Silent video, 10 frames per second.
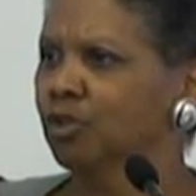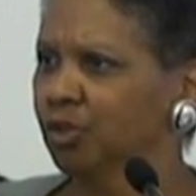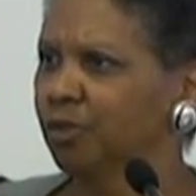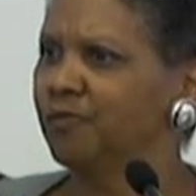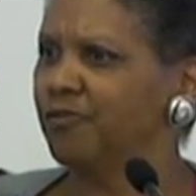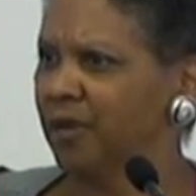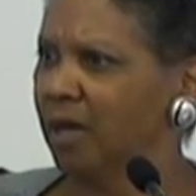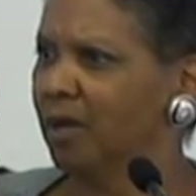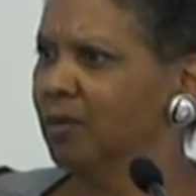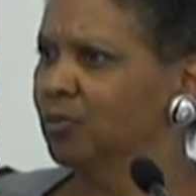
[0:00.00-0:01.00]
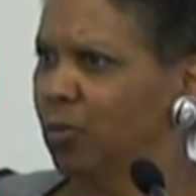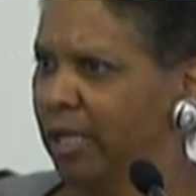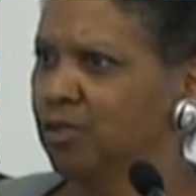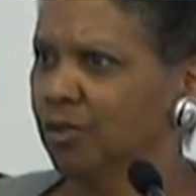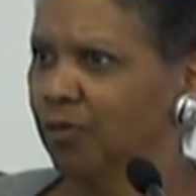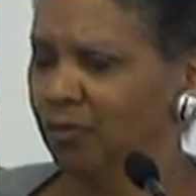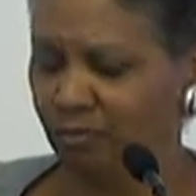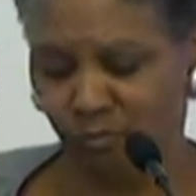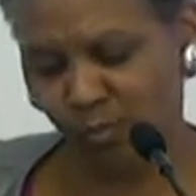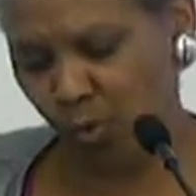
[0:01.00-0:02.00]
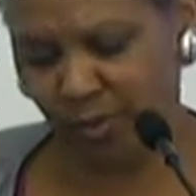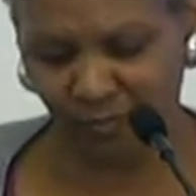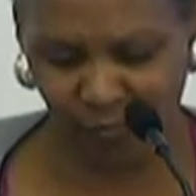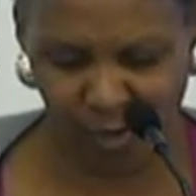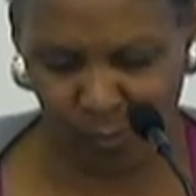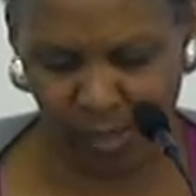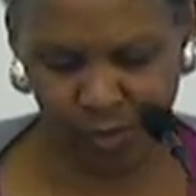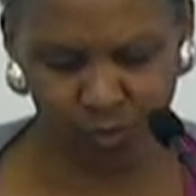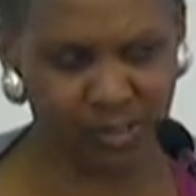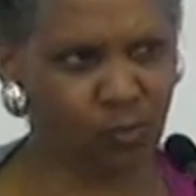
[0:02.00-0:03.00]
good and fair wages, more than fair wages,